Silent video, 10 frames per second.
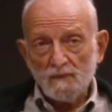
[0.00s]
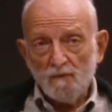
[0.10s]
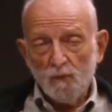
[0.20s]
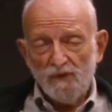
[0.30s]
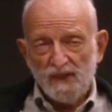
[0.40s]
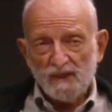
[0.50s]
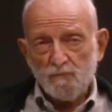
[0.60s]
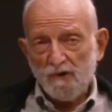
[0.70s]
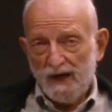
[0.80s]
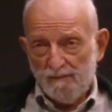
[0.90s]
within the
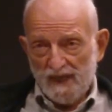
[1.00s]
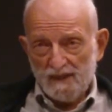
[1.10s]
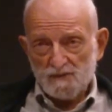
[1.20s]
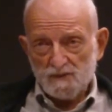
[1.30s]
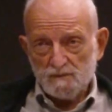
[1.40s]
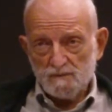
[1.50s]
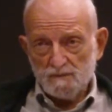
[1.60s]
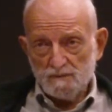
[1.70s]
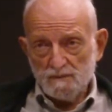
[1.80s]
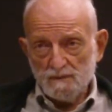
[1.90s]
primates,
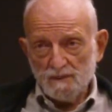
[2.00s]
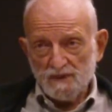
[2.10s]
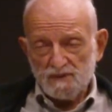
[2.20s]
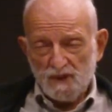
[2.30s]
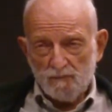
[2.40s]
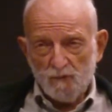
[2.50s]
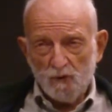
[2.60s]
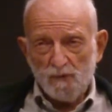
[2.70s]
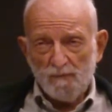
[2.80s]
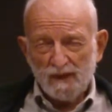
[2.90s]
the
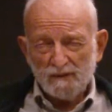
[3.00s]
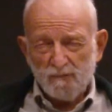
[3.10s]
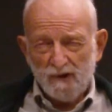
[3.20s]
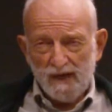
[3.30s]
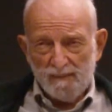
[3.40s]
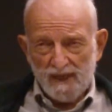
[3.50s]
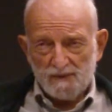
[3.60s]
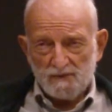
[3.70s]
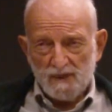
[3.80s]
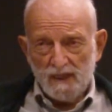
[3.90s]
subgroup among the
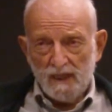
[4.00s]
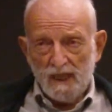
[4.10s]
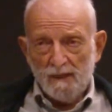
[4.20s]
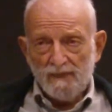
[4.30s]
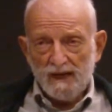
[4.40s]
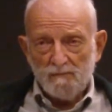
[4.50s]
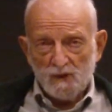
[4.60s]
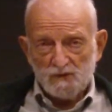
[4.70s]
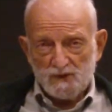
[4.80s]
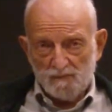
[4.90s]
primates that are
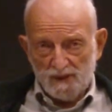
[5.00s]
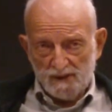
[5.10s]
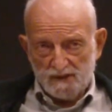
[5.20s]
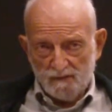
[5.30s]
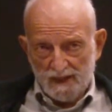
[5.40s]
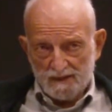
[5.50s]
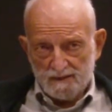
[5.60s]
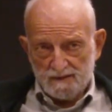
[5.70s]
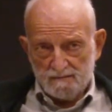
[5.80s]
most similar to us.